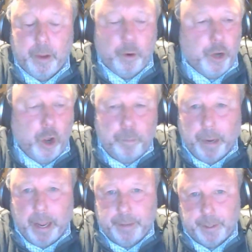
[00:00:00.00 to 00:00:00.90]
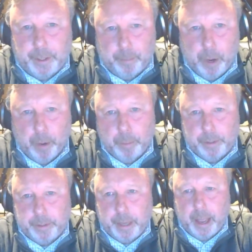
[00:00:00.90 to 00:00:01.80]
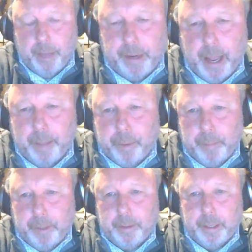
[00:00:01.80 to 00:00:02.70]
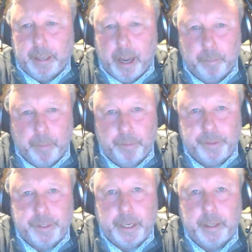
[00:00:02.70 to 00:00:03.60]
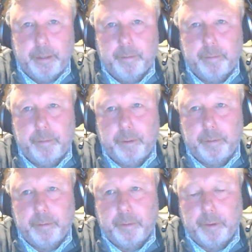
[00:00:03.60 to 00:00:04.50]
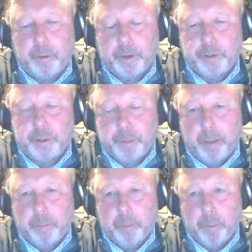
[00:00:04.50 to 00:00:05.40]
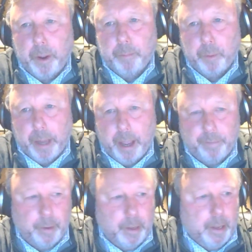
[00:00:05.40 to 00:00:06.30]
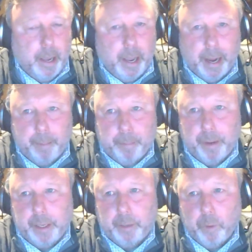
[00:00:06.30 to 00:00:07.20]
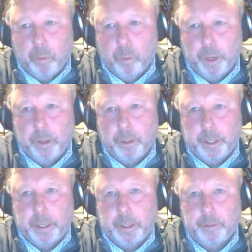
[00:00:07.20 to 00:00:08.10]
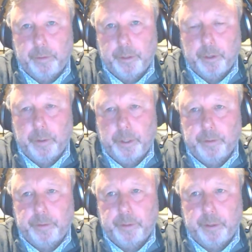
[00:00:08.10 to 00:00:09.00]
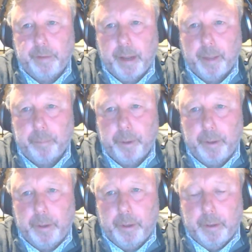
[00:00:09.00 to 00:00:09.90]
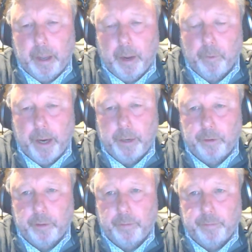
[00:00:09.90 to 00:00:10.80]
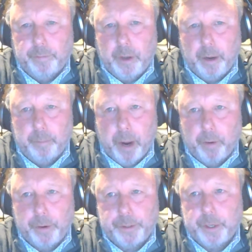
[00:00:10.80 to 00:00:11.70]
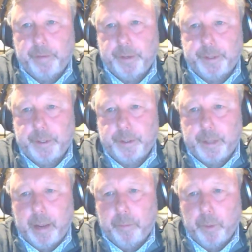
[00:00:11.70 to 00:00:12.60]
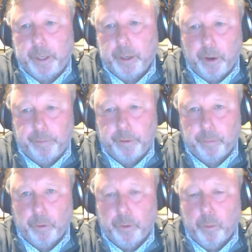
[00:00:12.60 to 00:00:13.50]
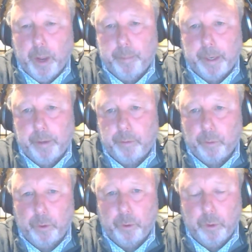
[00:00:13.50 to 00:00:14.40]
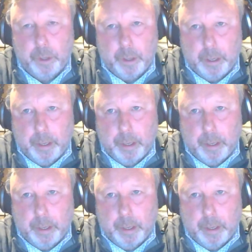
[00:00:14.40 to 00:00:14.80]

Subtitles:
There are no plans at the moment to have an app. I mean, again, we've seen questions about when will we have an app. I think what we're looking to do is to develop a range of kind of microservices that we can offer through the web and through